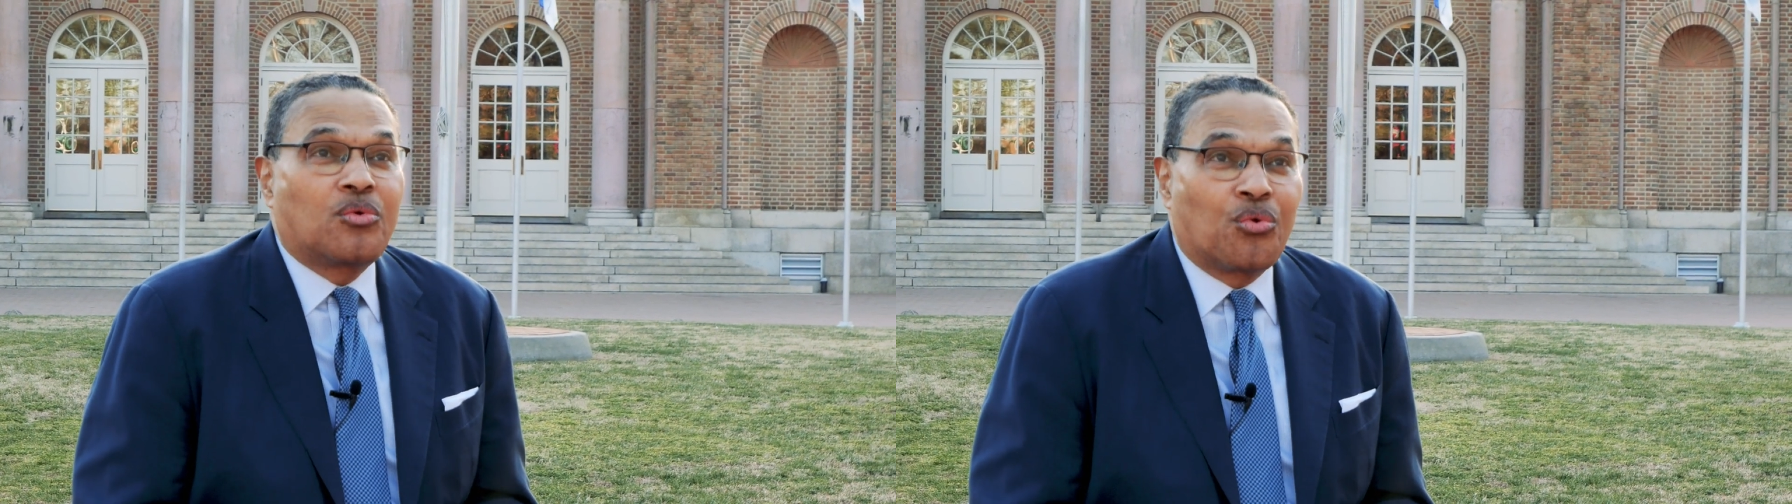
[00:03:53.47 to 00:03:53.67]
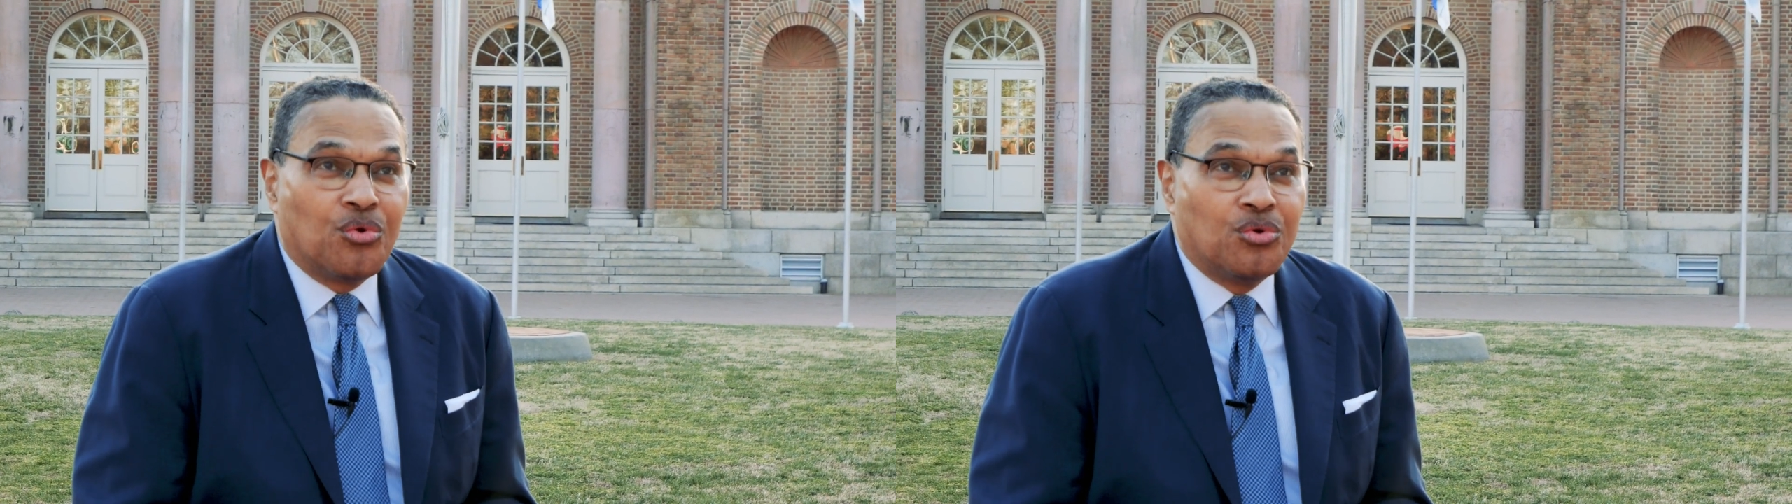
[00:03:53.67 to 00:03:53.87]

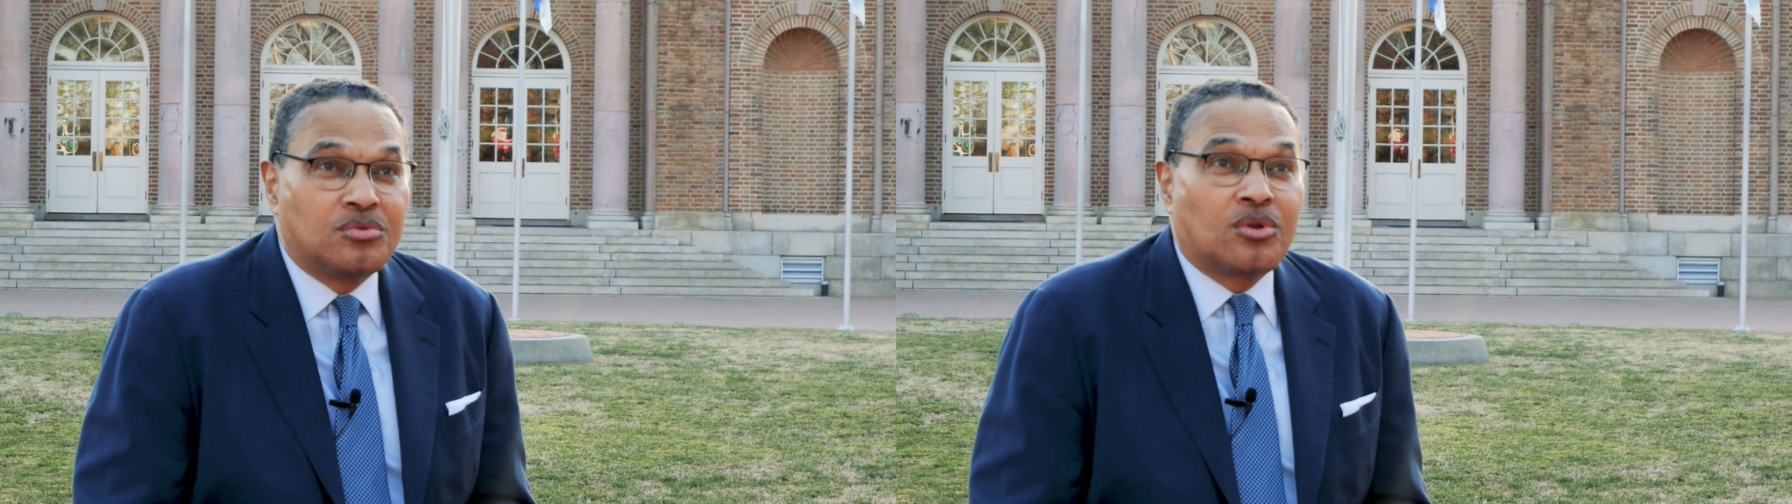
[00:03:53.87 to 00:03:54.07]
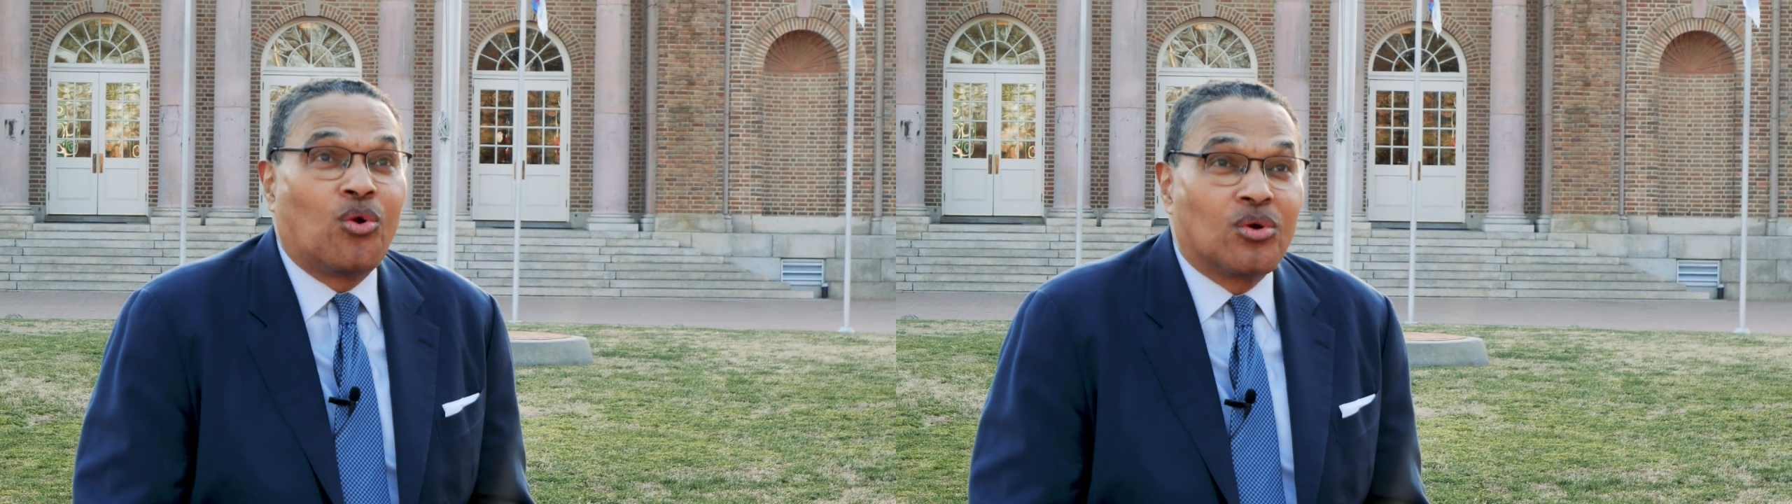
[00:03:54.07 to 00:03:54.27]

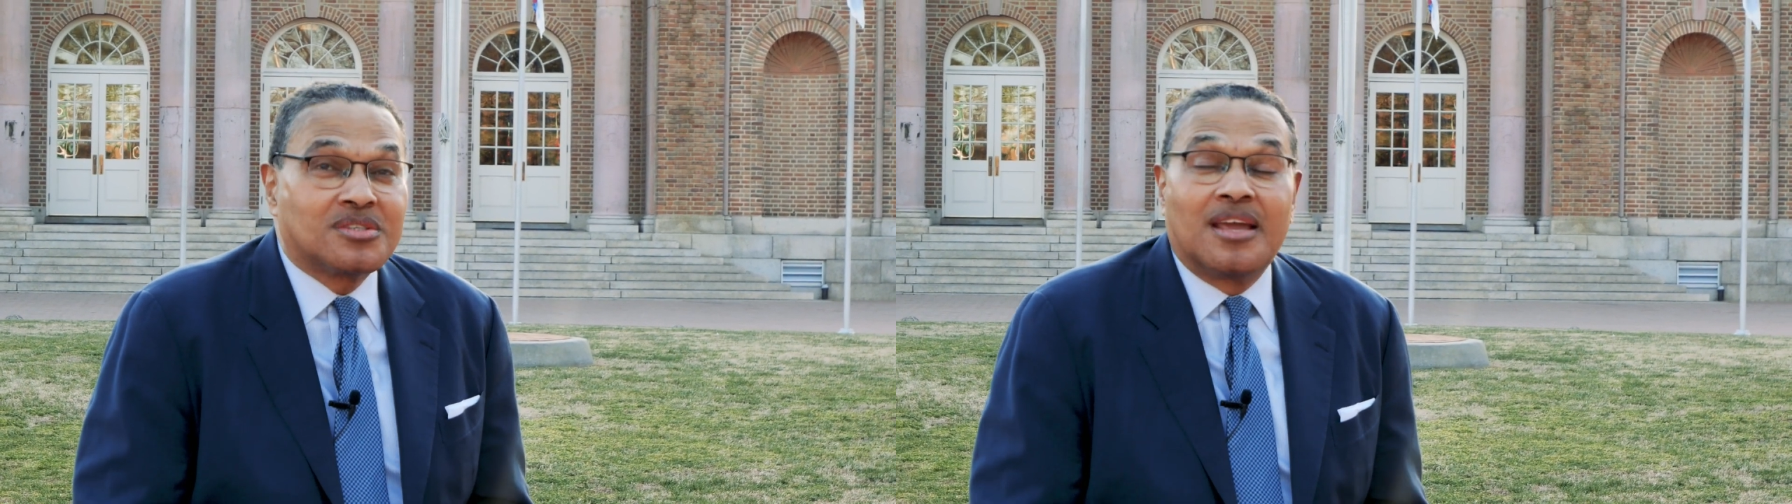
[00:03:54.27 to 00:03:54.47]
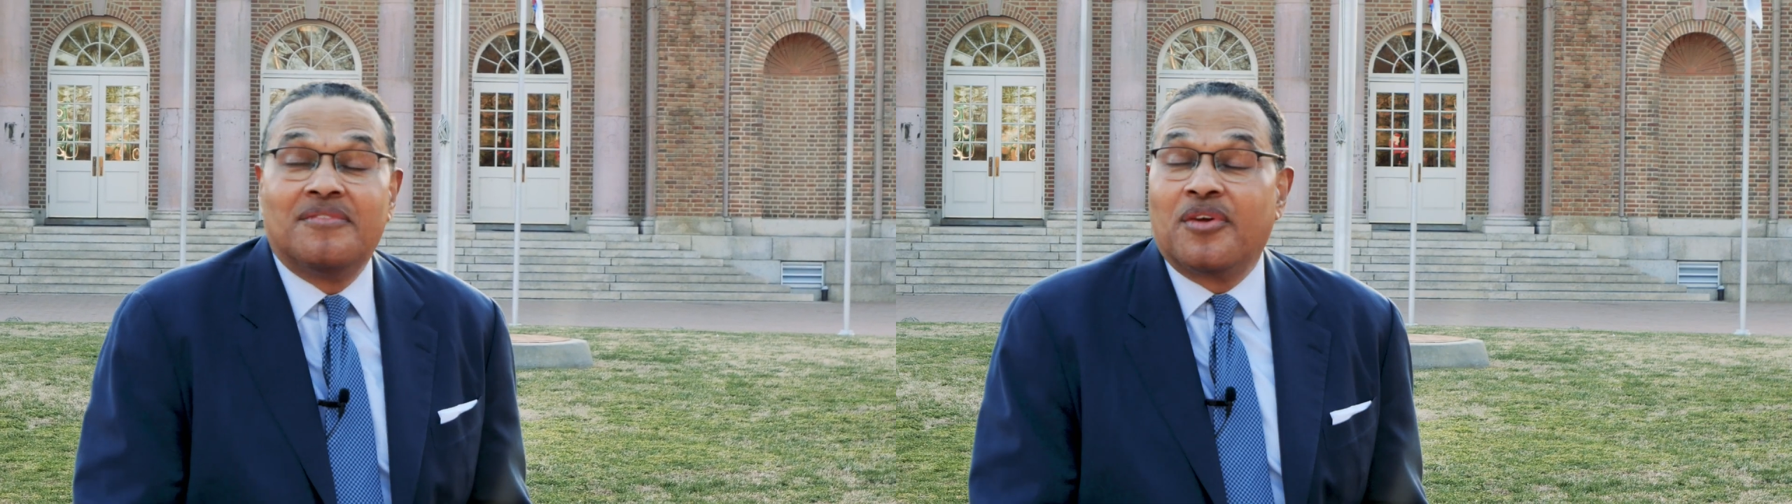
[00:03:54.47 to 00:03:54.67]
crude,
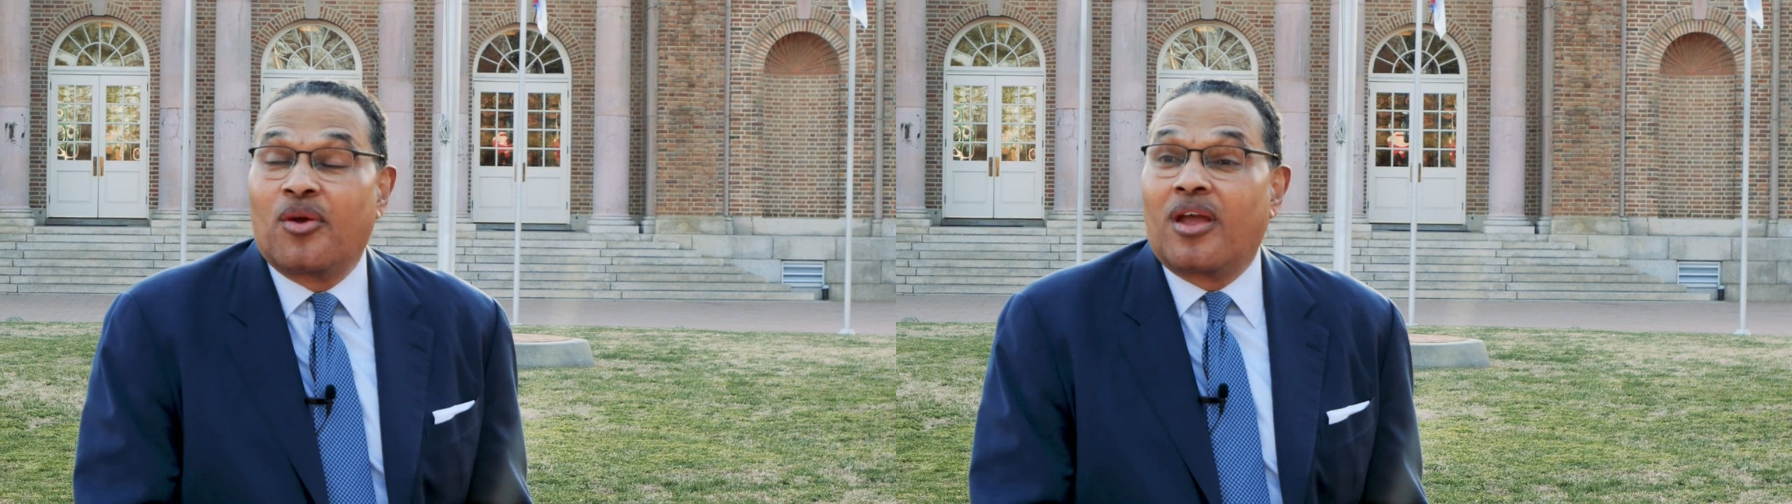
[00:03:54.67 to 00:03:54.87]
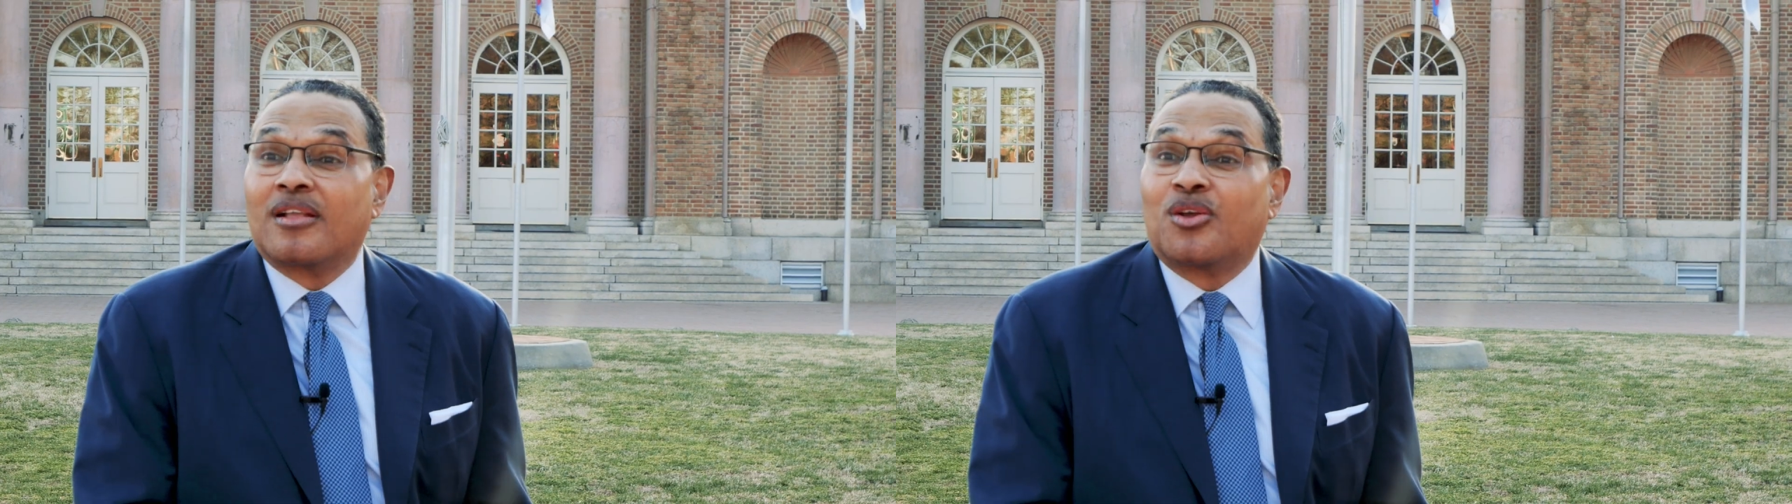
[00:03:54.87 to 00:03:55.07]
coarse, and
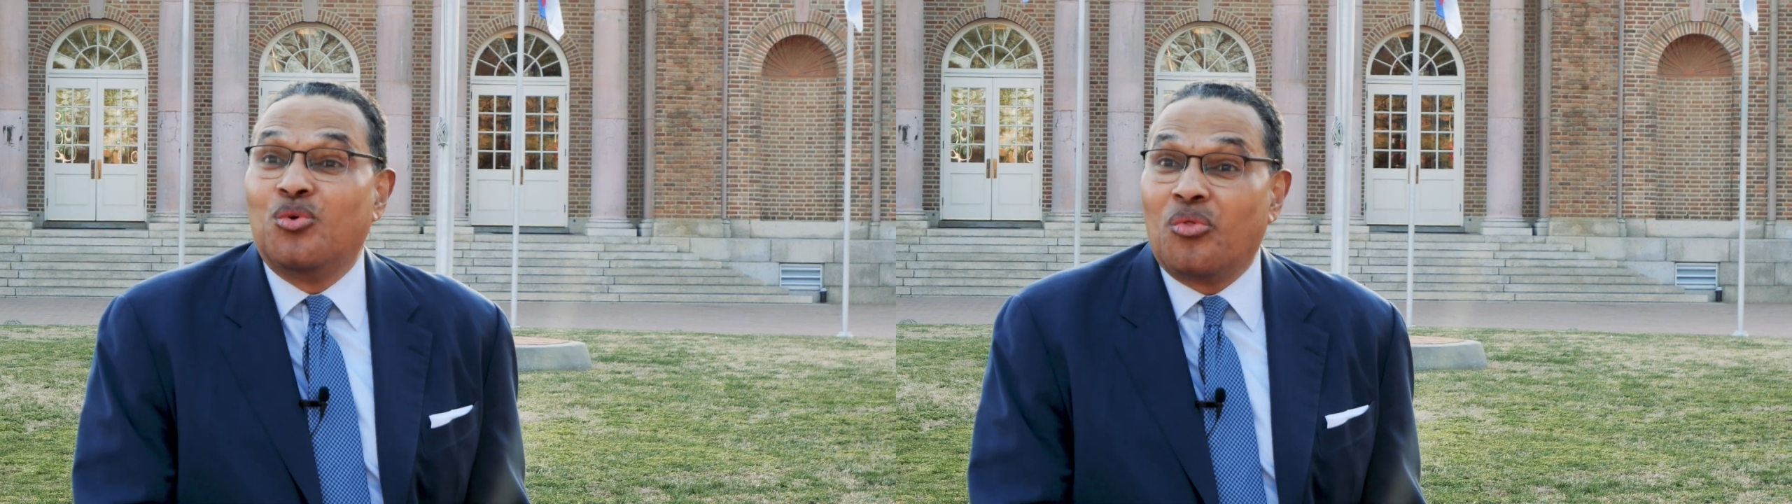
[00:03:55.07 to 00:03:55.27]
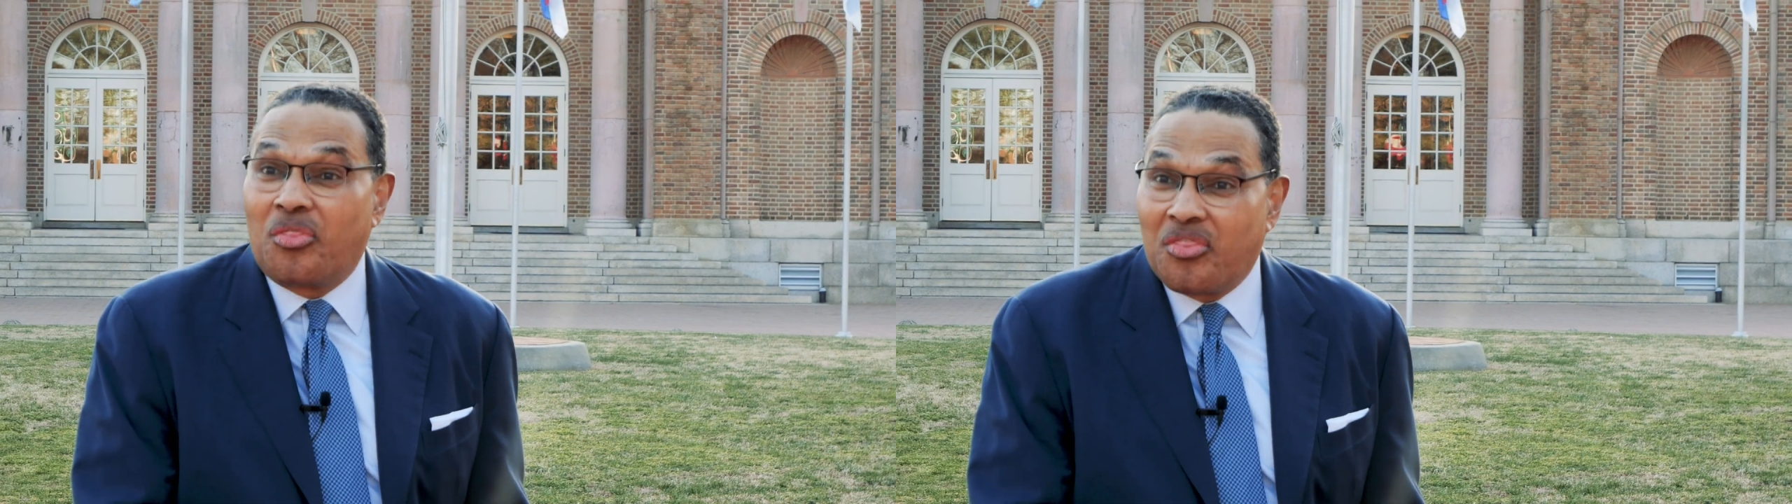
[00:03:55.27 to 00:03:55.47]
very uncouth."